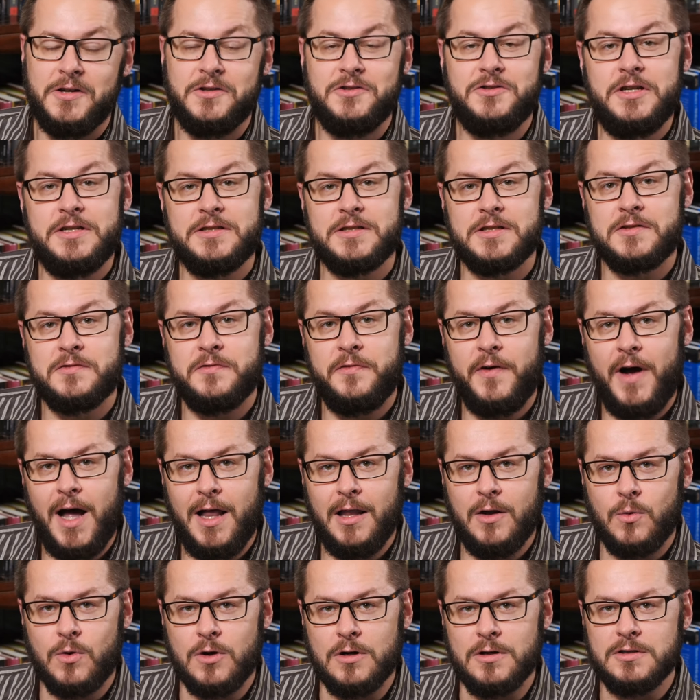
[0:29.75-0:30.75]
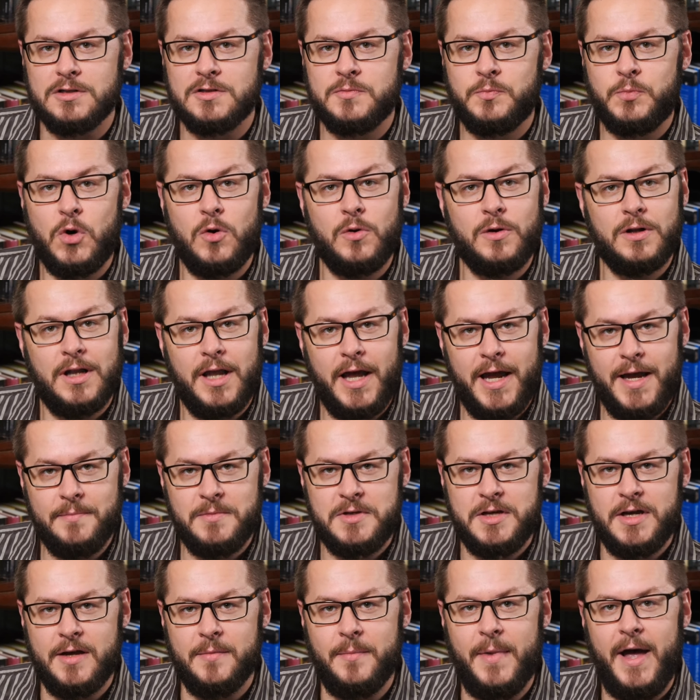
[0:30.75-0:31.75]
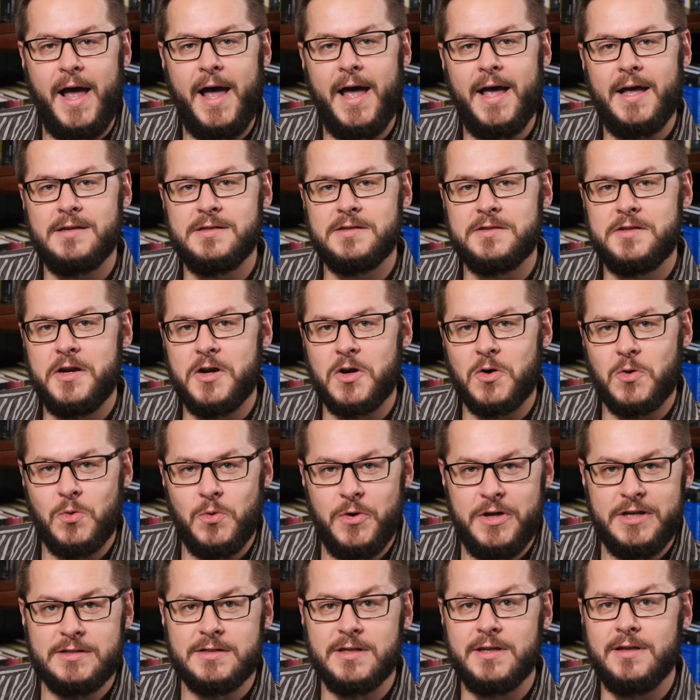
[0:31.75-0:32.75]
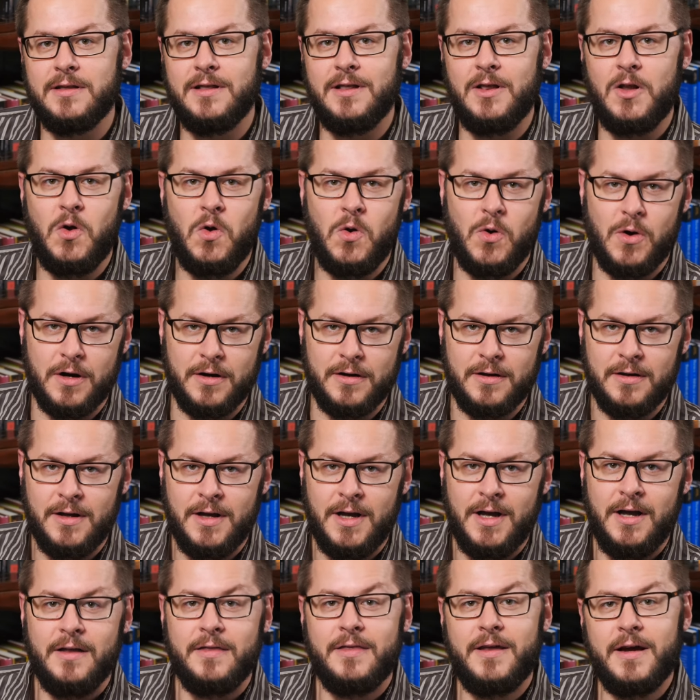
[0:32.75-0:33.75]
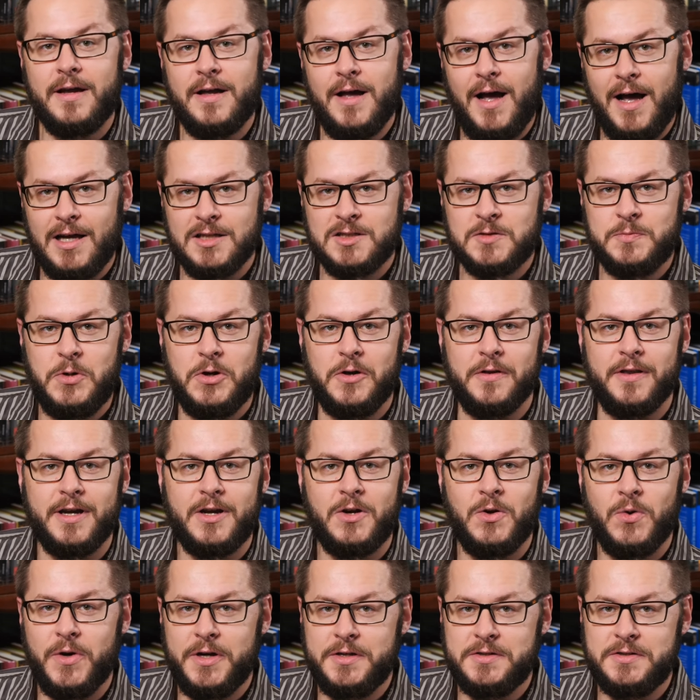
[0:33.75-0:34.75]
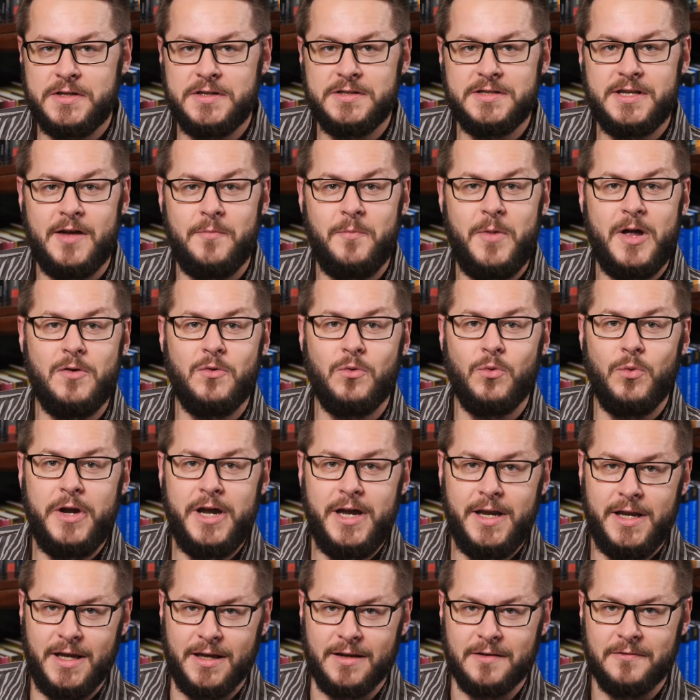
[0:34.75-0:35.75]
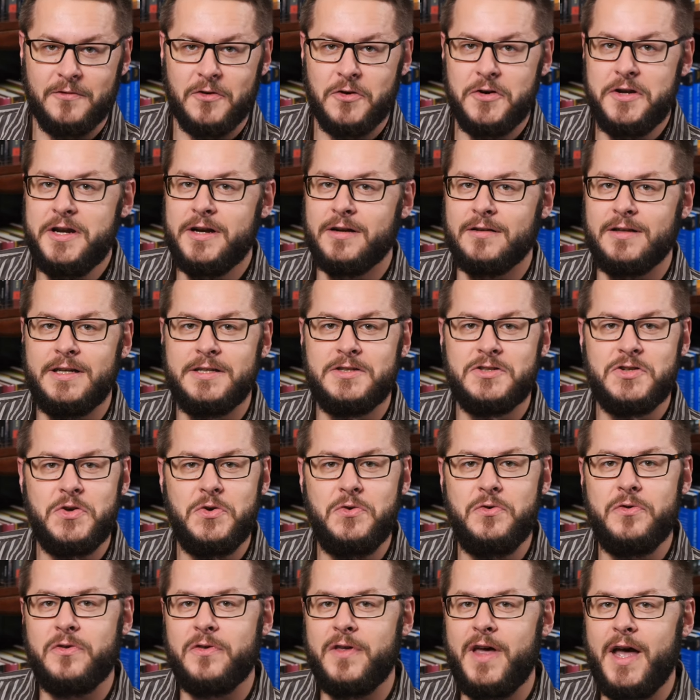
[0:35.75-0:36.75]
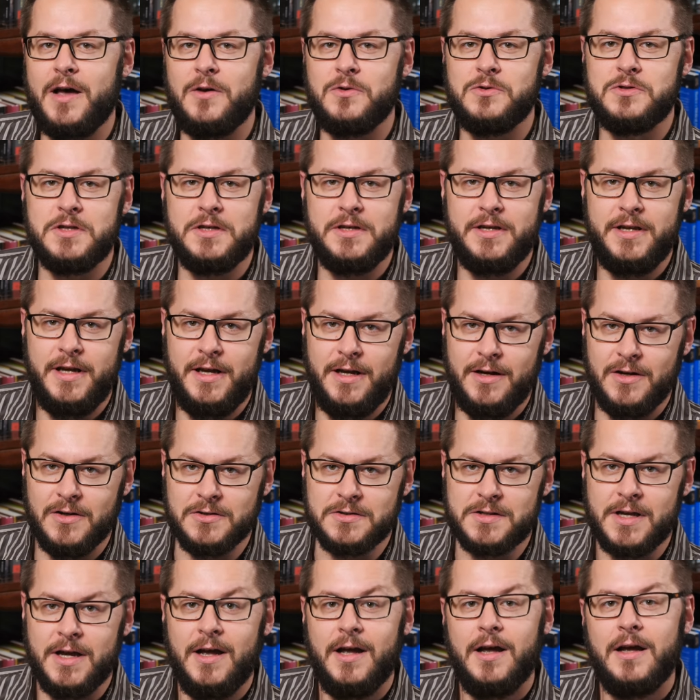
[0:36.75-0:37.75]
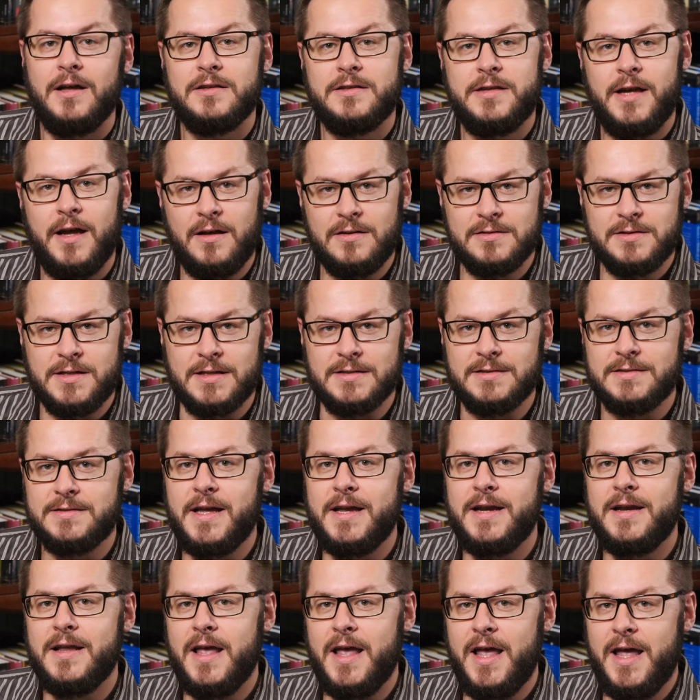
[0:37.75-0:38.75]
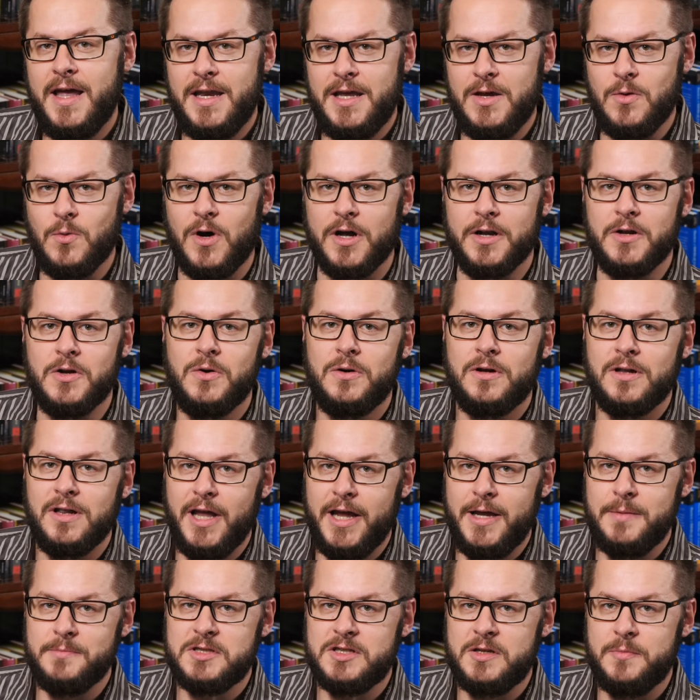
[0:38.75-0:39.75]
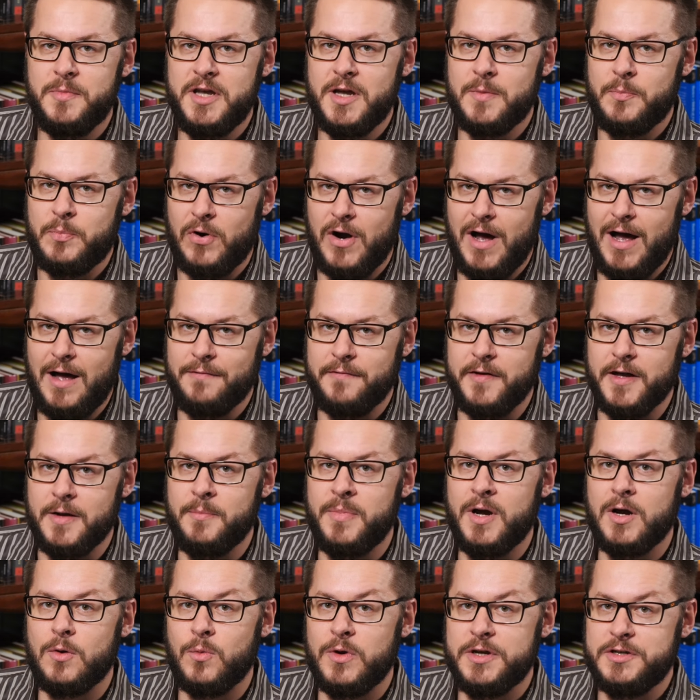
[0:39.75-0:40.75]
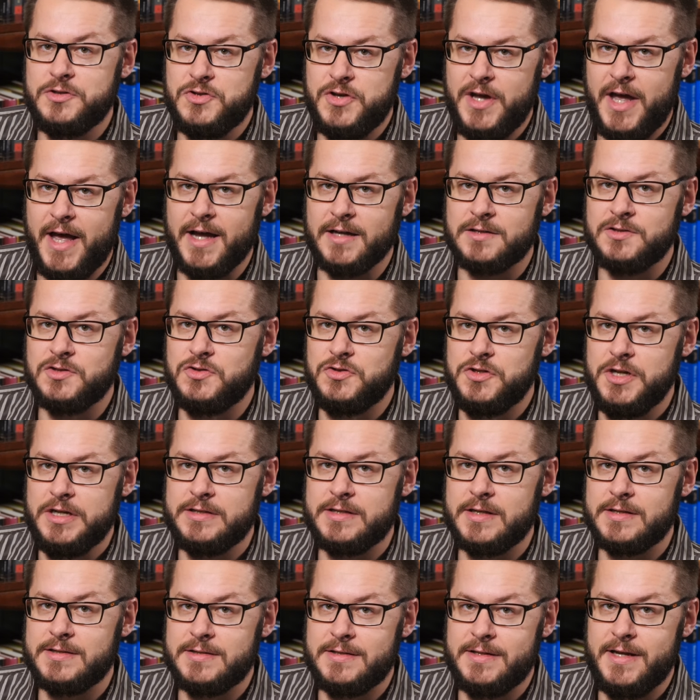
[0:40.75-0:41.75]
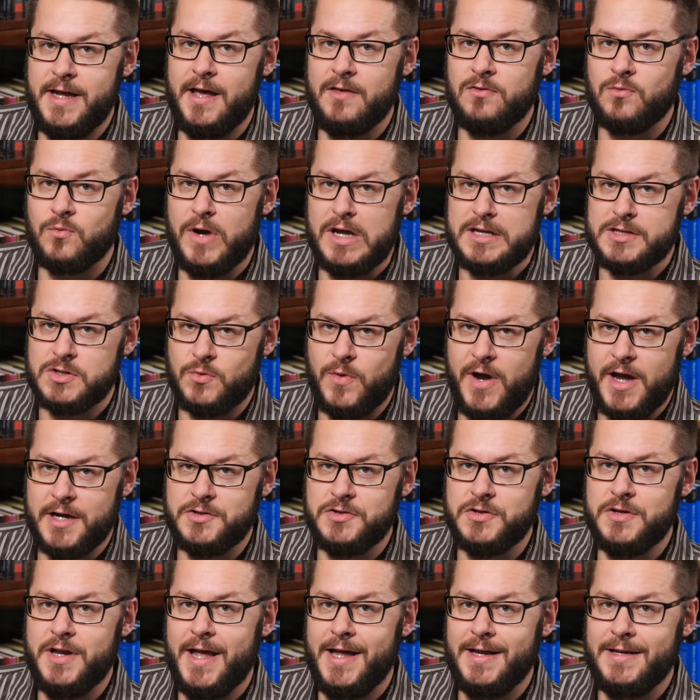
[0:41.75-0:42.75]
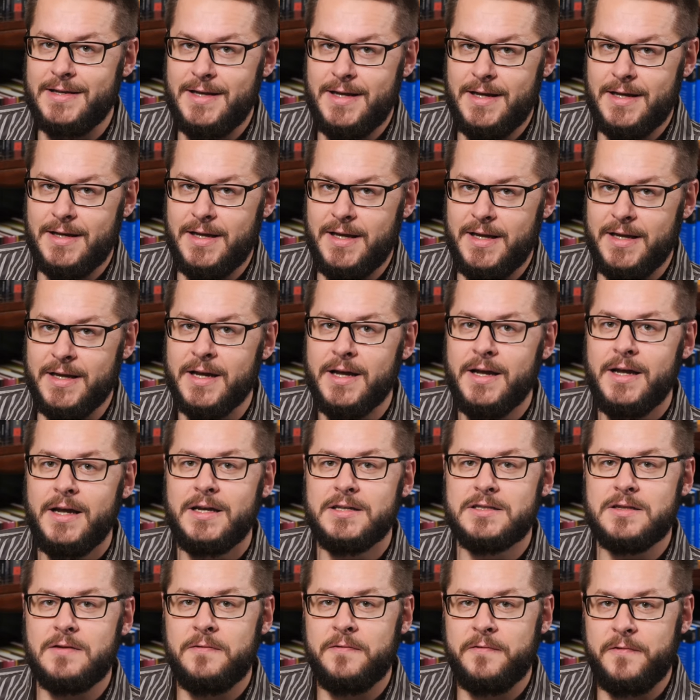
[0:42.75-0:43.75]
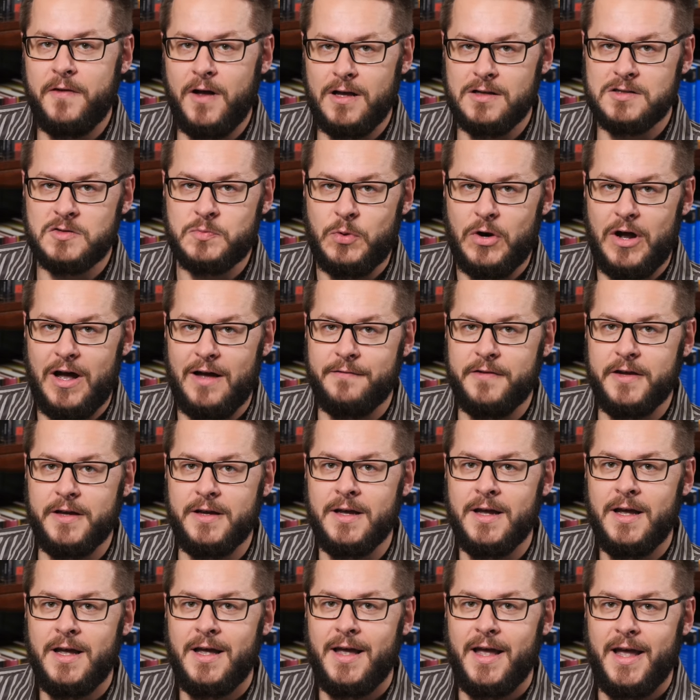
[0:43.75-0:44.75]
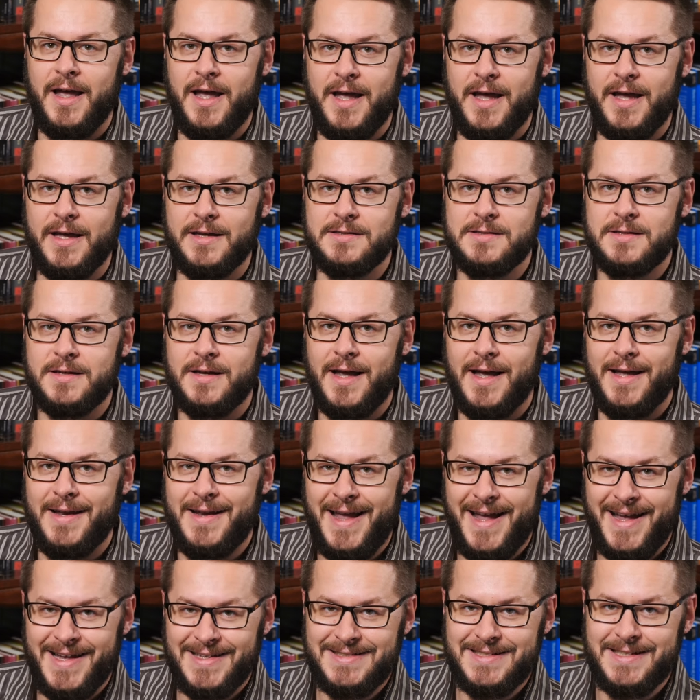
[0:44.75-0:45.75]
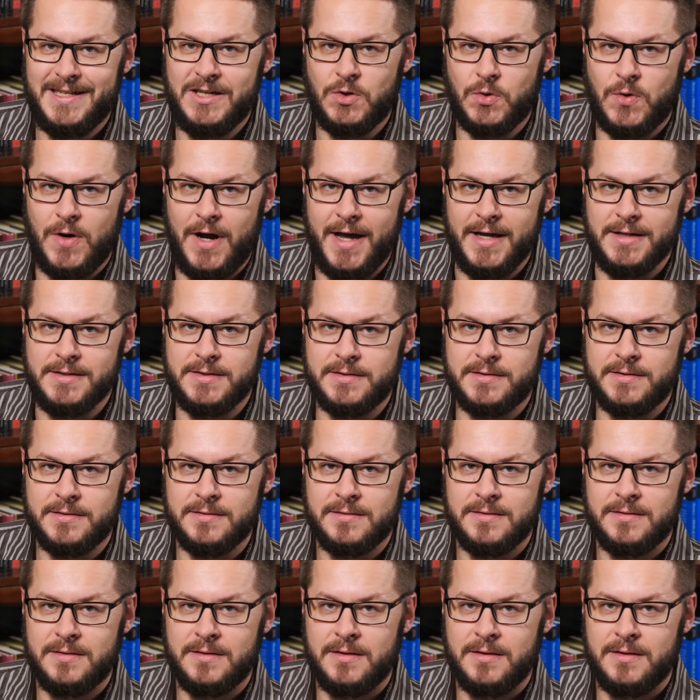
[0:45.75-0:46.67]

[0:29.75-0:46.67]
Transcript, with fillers: Jesus' followers proclaimed him as their risen Lord. The gospel that Christians have been reading for nearly two thousand years tells us that anyone who claims to be a prophet but rejects Jesus' death, resurrection, and deity is a false prophet and an antichrist.